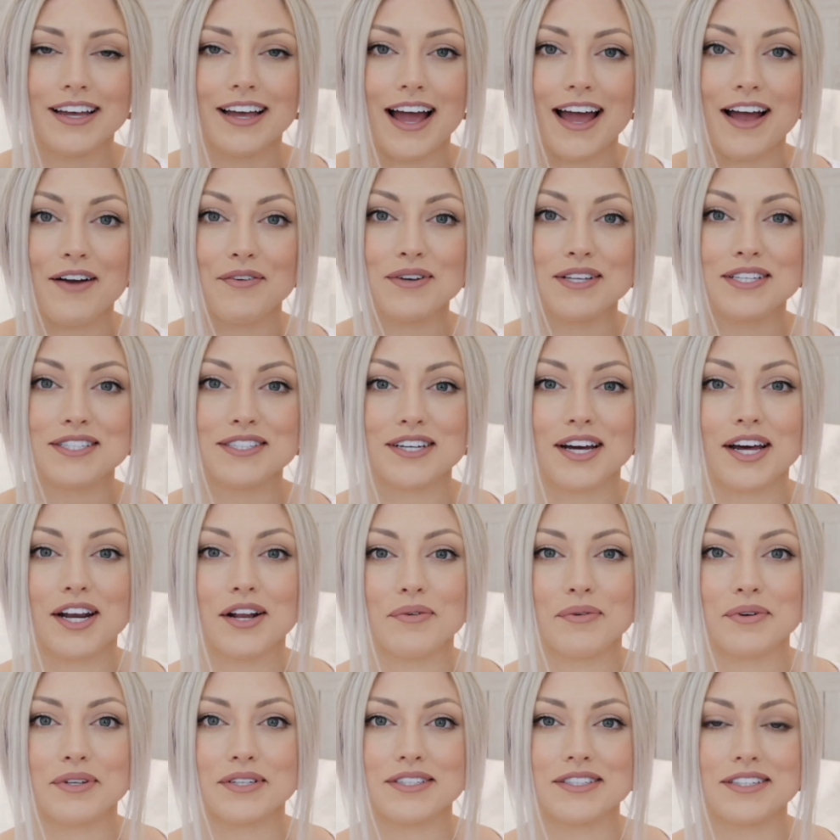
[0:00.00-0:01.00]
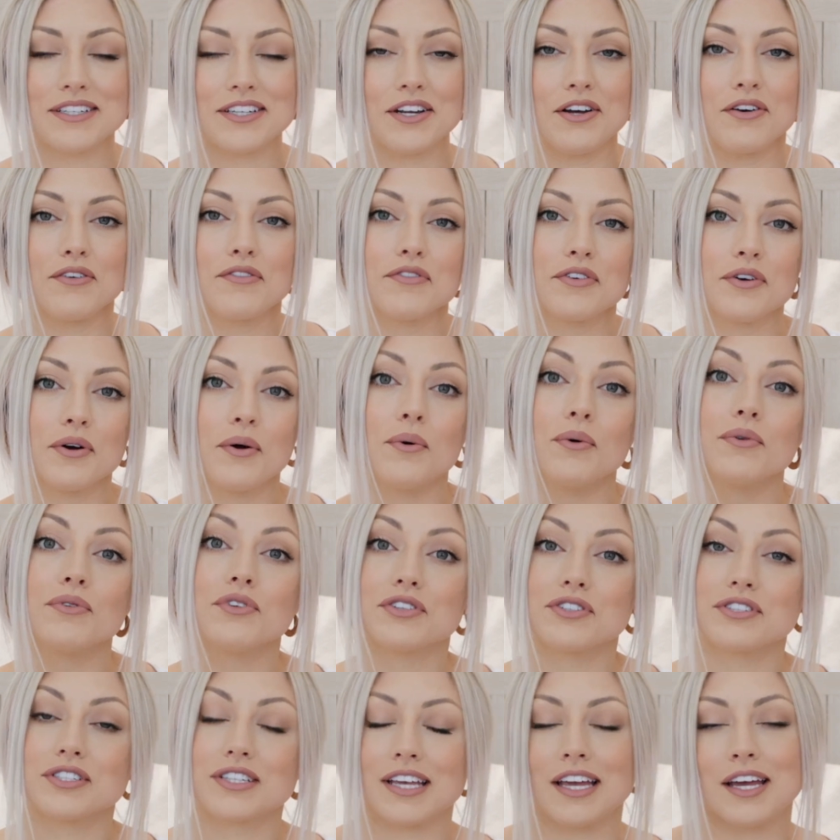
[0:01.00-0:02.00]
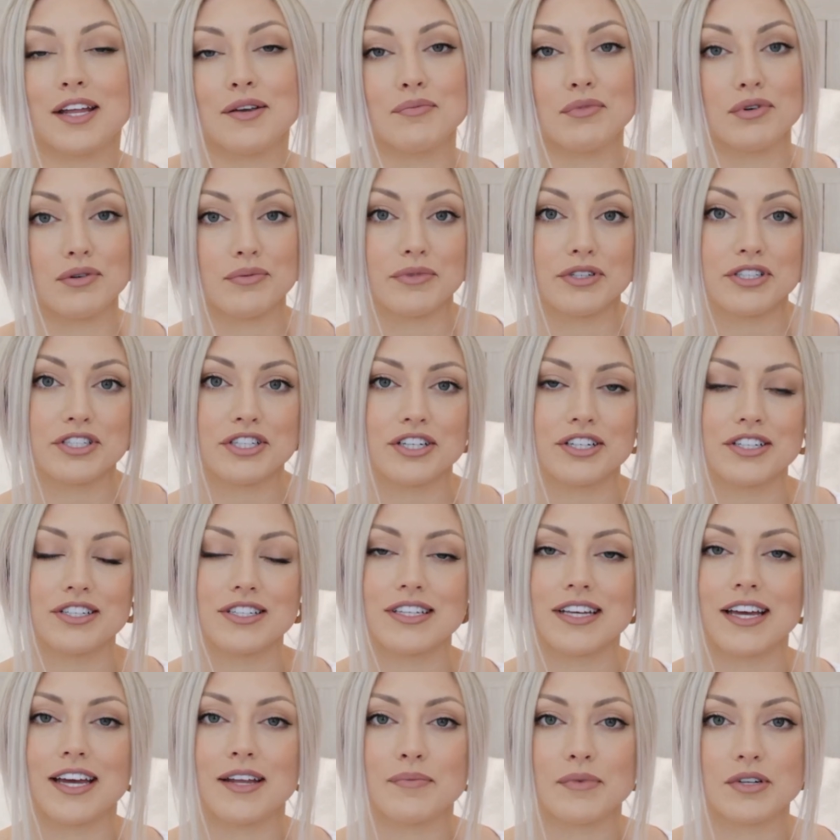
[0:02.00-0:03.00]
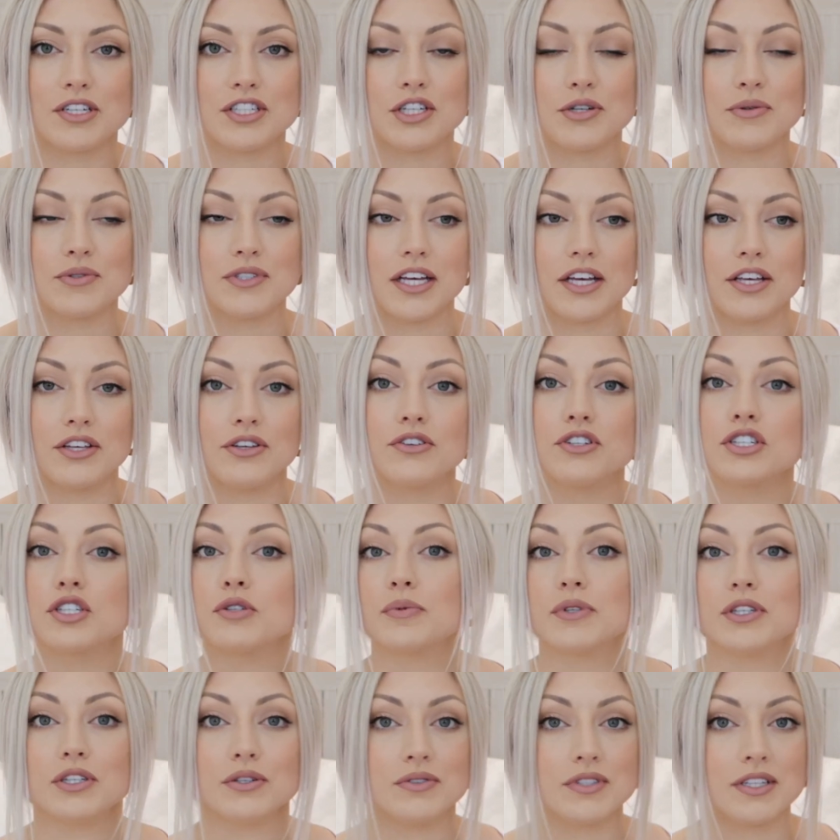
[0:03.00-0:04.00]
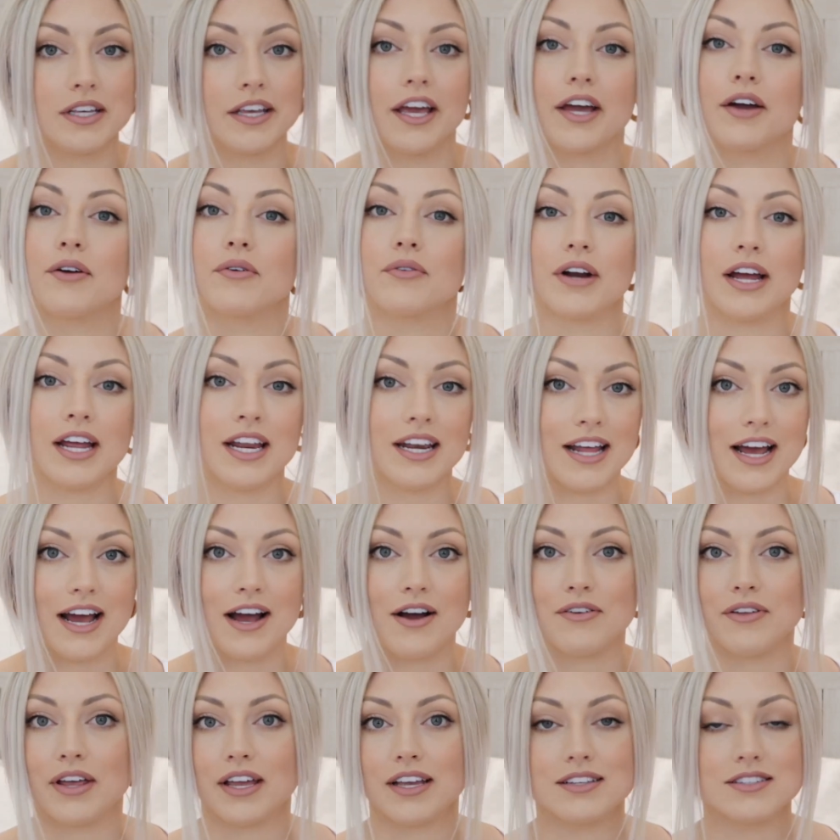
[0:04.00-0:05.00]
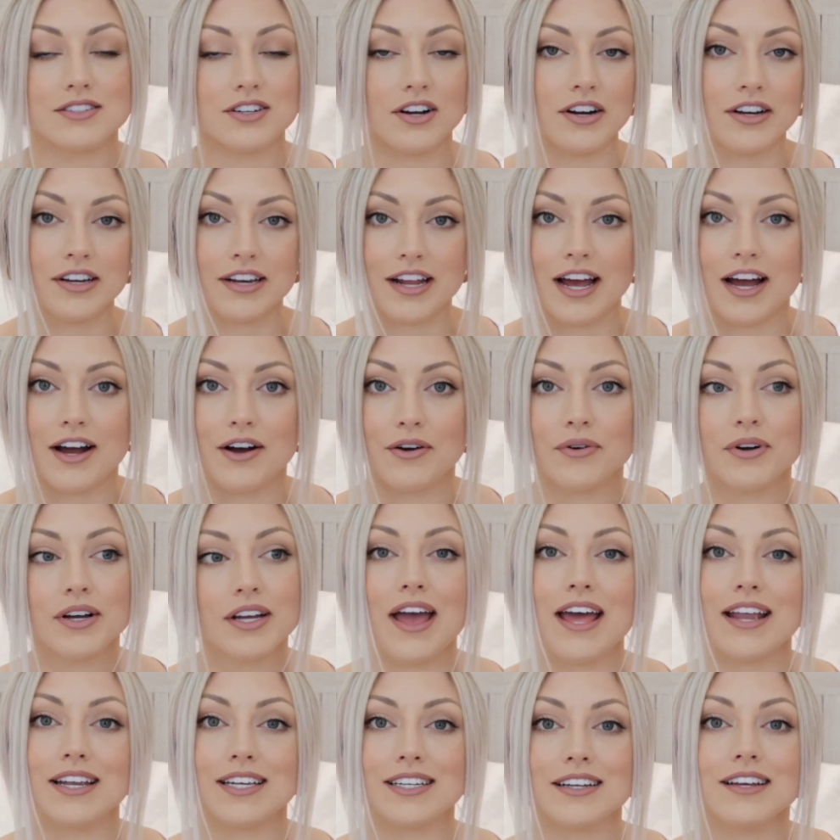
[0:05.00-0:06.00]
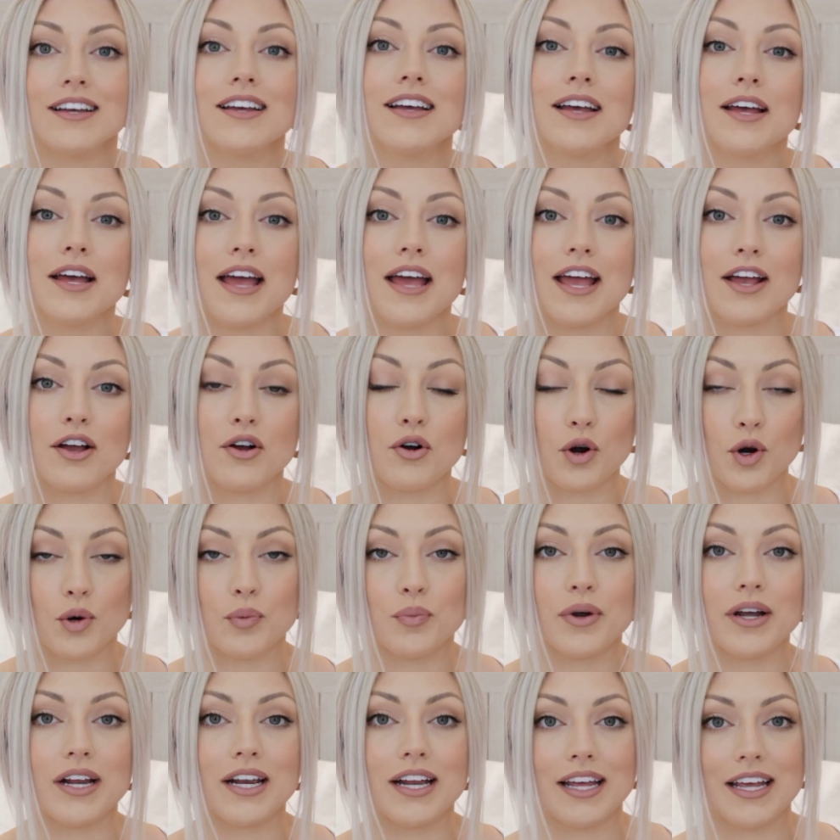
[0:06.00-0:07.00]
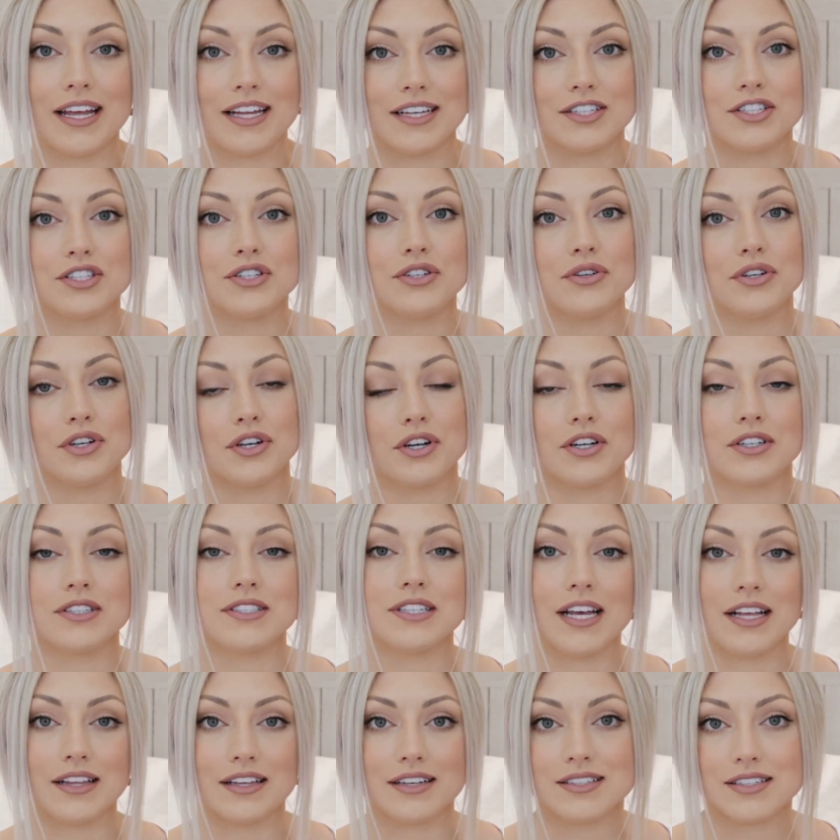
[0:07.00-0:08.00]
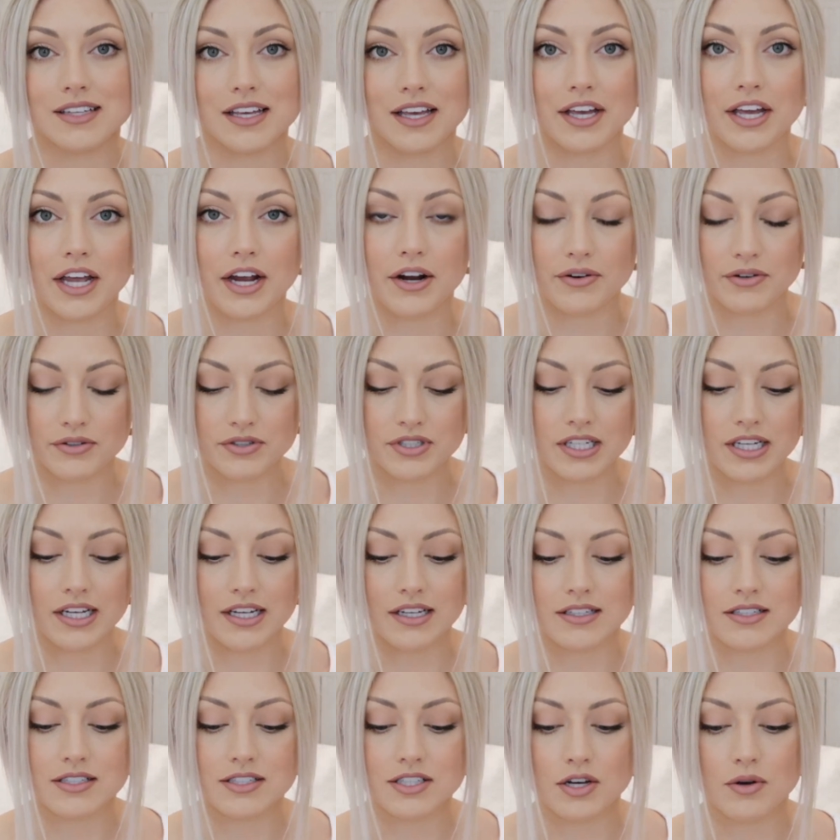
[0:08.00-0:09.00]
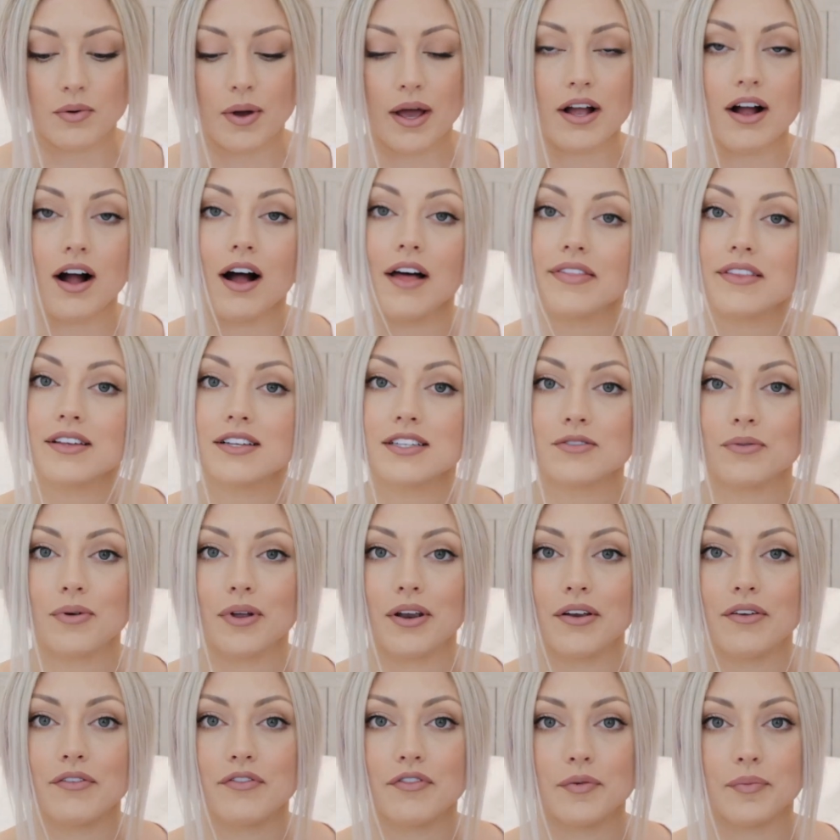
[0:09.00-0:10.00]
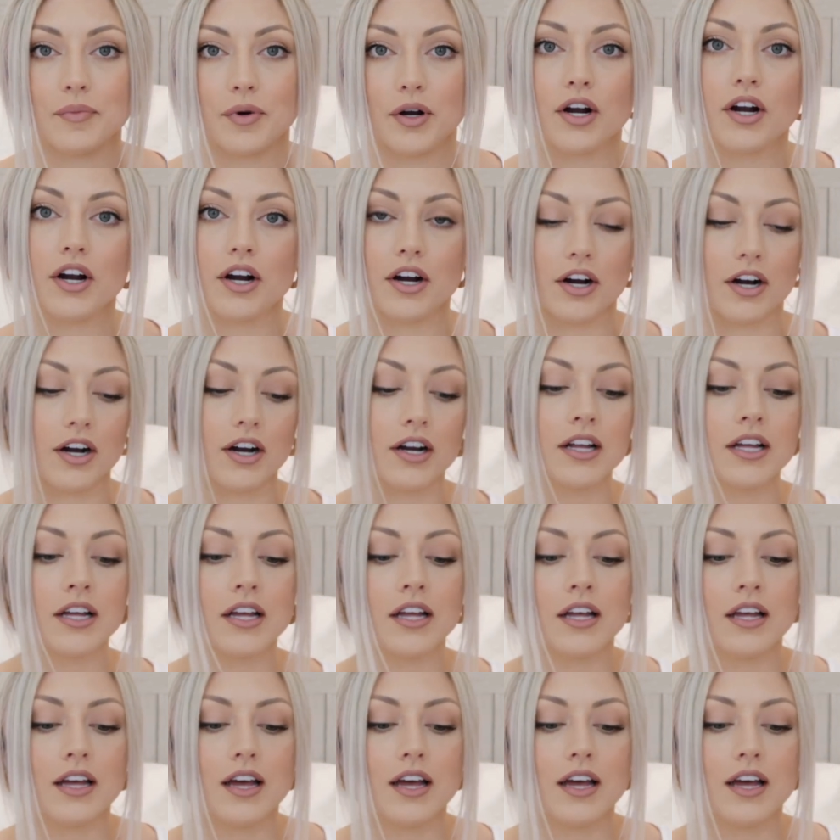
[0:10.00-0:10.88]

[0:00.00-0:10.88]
I always thought it was, you know, for older skin, more mature skin, but she was like, you should be using it right now, like start now and incorporate it into your daily skincare routine. So I got this one from her.